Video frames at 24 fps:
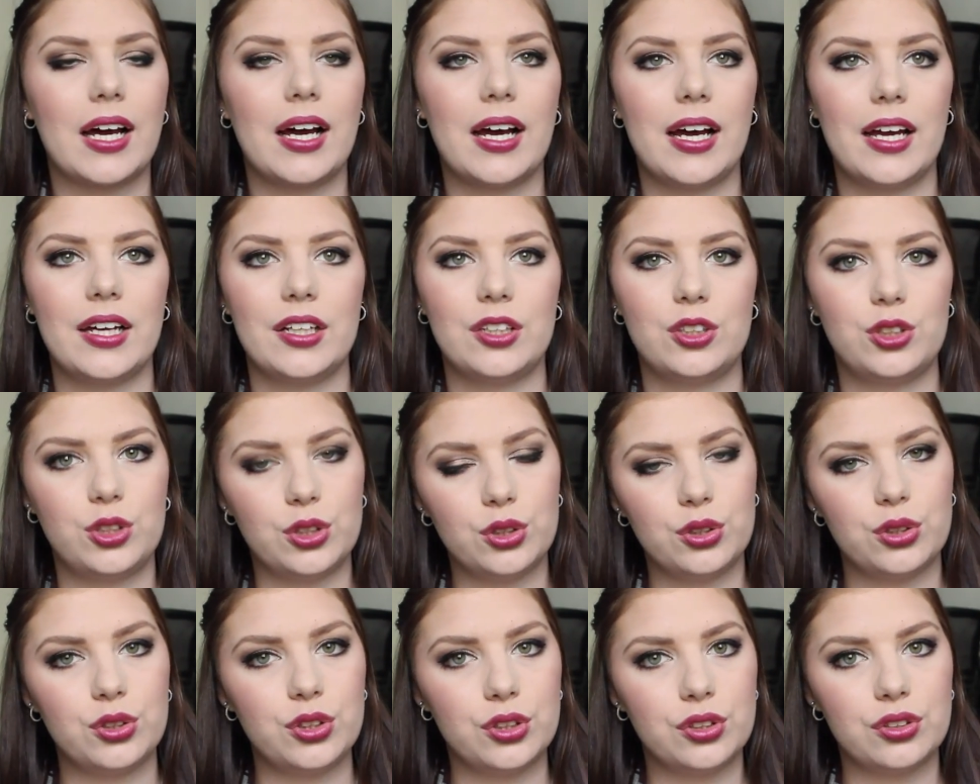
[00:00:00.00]
I
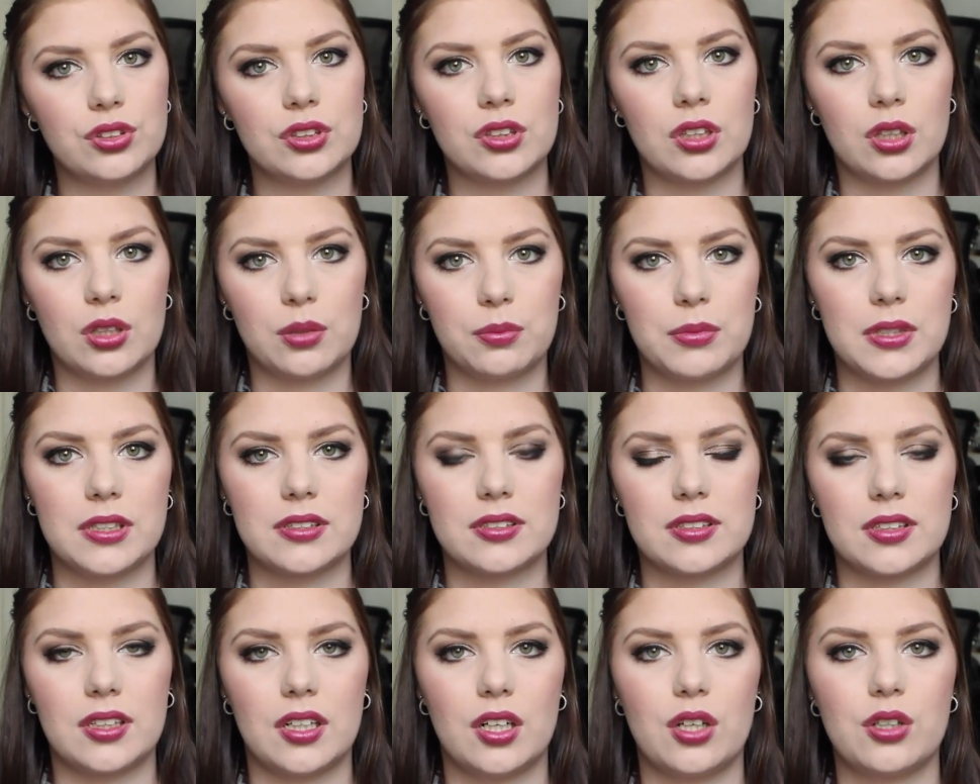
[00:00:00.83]
do use it on
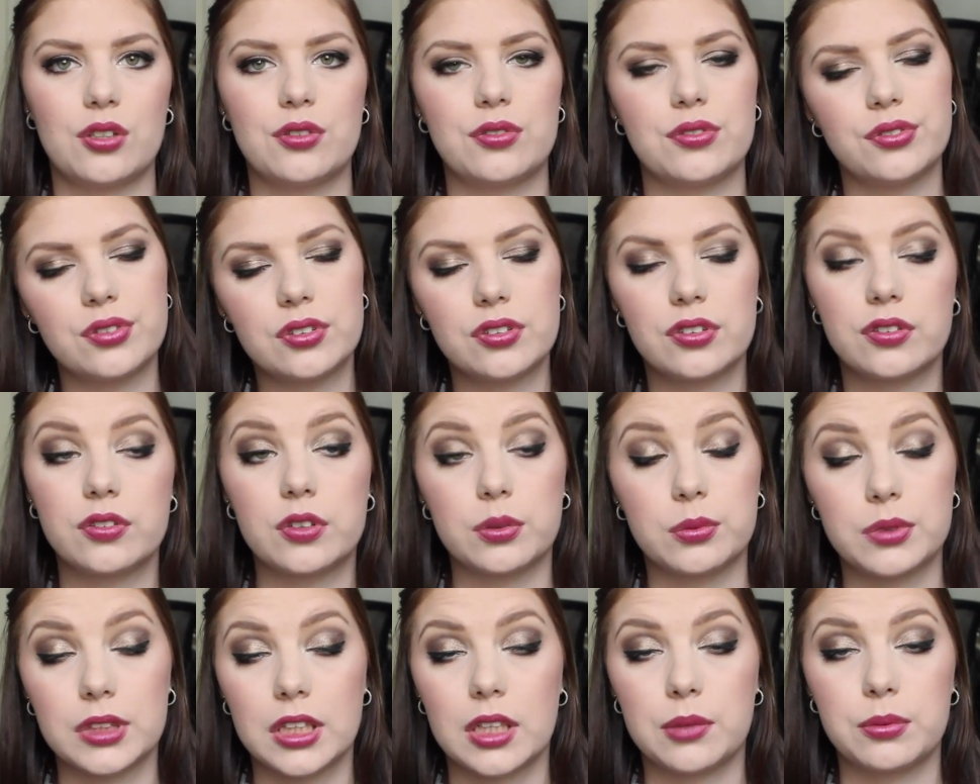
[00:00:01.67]
myself
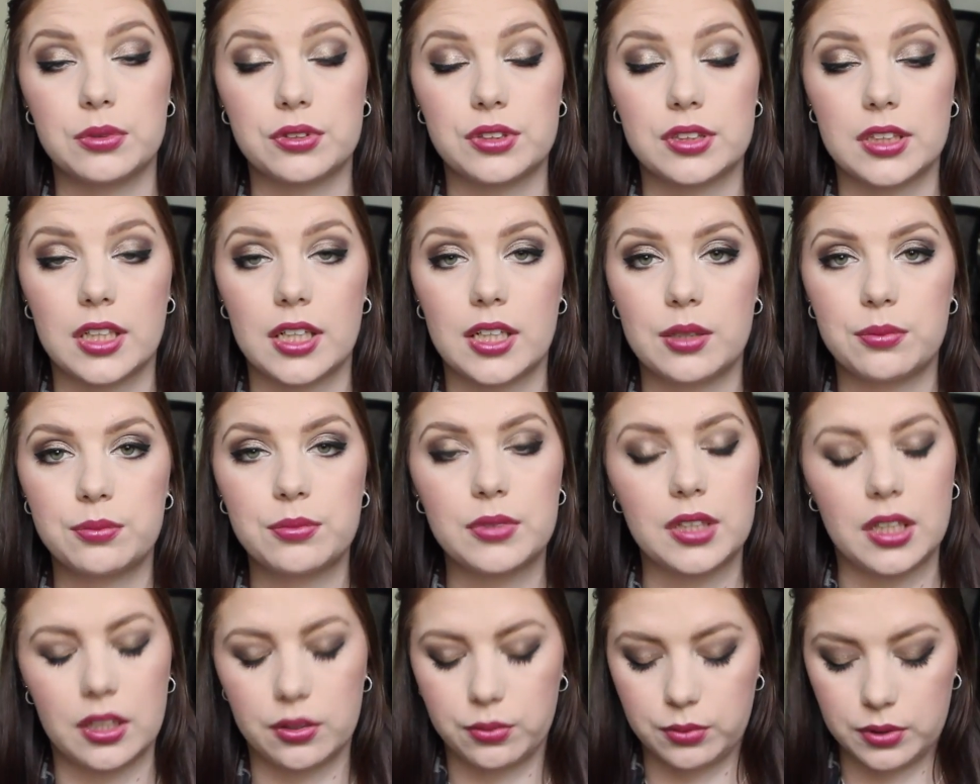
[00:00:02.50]
from time to
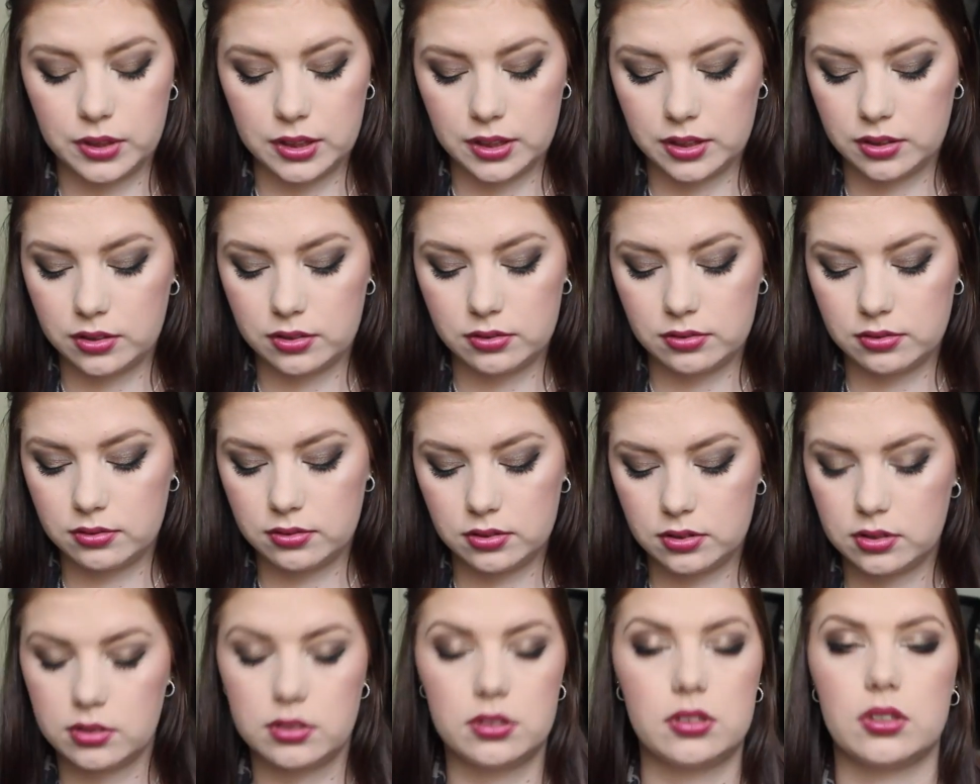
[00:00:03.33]
time. I really
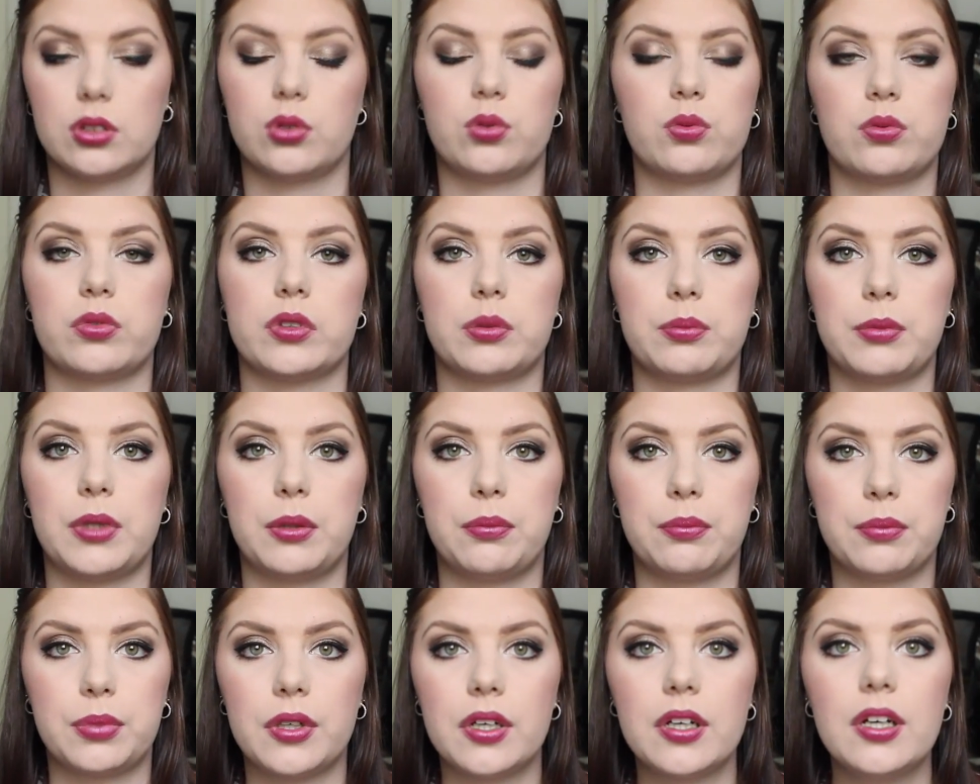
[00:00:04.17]
don't
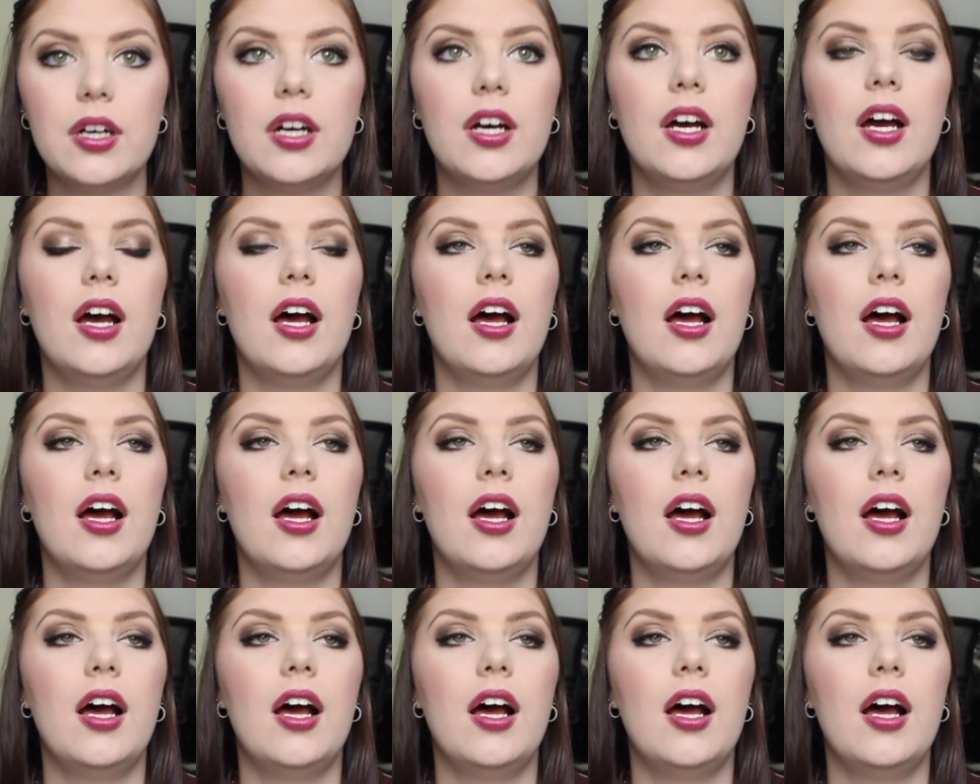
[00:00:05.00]
remember.